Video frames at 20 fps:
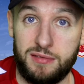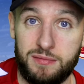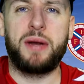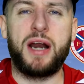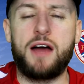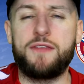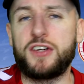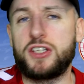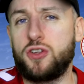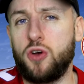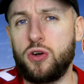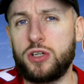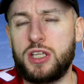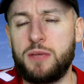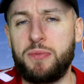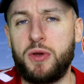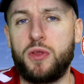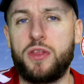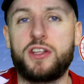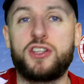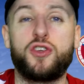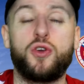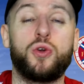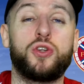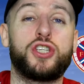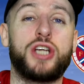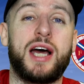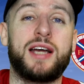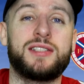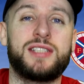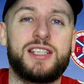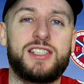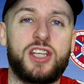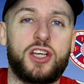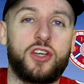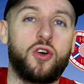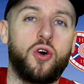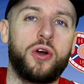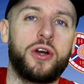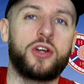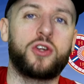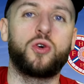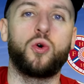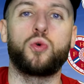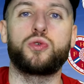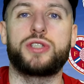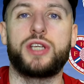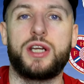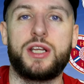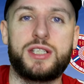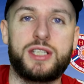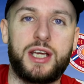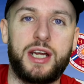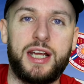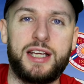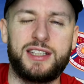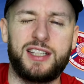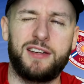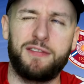But have I talked about the two chances that Connor Goulton has created?